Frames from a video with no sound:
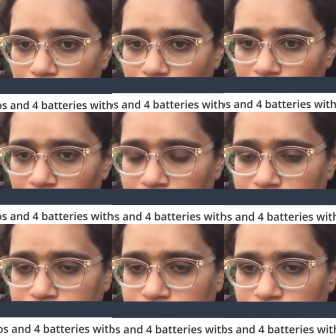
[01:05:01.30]
Um,
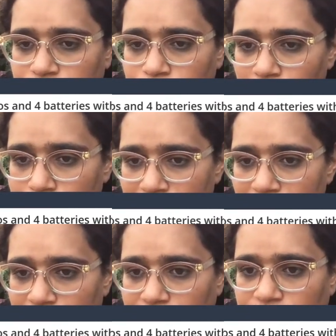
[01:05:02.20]
smart
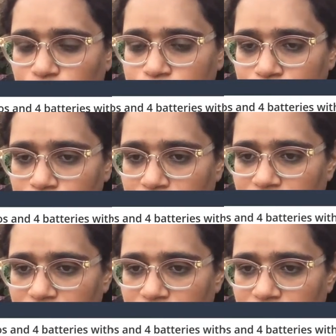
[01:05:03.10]
panel, two pros and